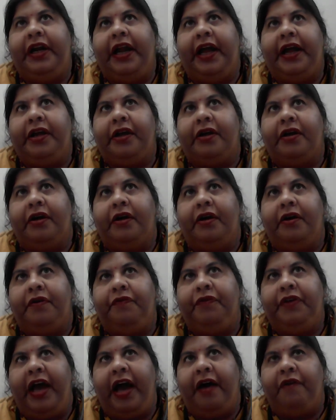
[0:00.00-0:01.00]

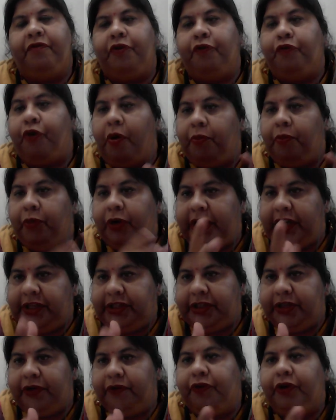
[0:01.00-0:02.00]
we have a
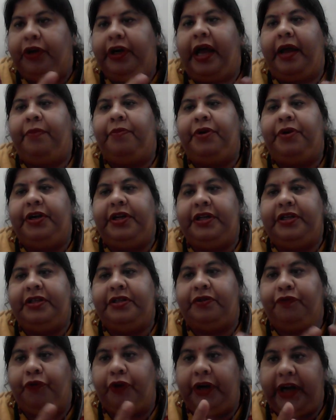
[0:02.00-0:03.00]
formulation for
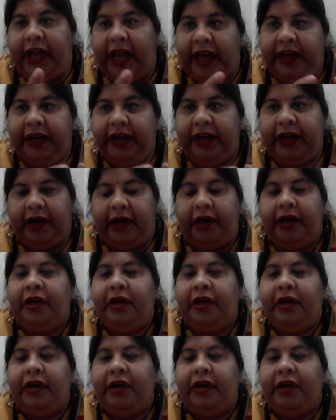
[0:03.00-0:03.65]
diabetes, for diarrhea,